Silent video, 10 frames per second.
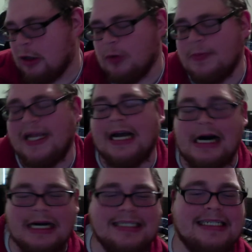me
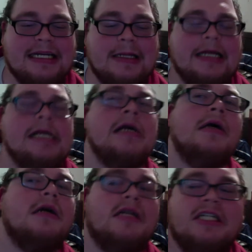constantly,
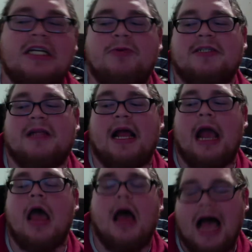she was like,
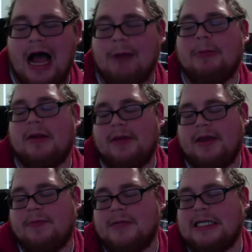I'm going to be
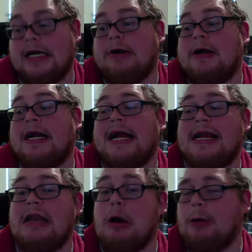a missionary, and
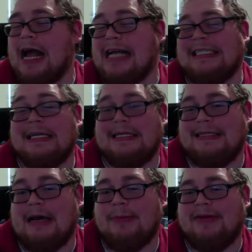no guy's going to
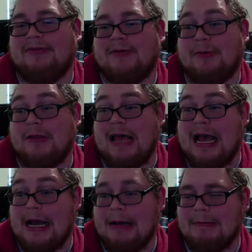stop me from doing
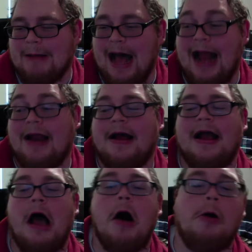that. And I
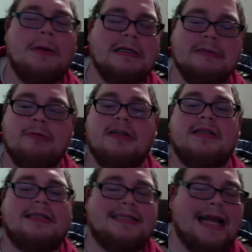almost wanted to
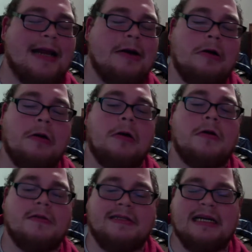say to her
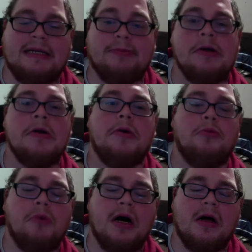all the time,
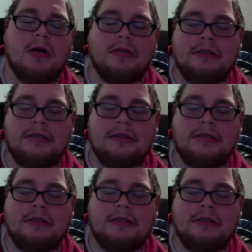well,